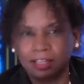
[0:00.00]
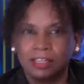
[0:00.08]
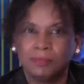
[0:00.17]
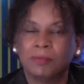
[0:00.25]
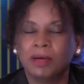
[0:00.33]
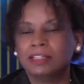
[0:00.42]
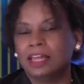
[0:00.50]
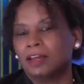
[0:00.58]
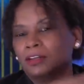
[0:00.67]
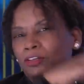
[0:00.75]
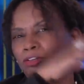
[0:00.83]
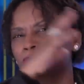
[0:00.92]
he made
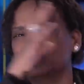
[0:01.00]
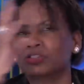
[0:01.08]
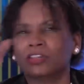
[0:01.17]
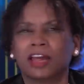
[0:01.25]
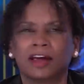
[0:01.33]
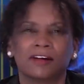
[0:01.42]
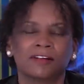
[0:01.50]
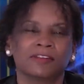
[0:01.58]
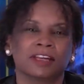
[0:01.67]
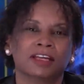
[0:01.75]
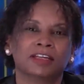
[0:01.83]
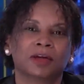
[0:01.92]
that huge narrative,
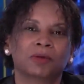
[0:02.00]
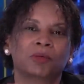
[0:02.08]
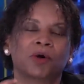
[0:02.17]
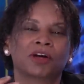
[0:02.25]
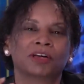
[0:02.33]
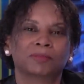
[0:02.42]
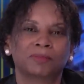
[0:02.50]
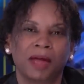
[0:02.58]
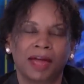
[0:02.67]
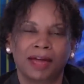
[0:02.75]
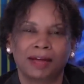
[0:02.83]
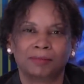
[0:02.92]
and now you got to walk it
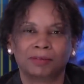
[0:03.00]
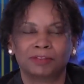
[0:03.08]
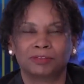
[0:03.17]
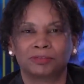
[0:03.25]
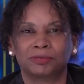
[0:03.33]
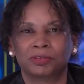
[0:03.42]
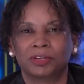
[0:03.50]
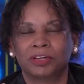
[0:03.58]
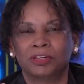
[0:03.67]
back because you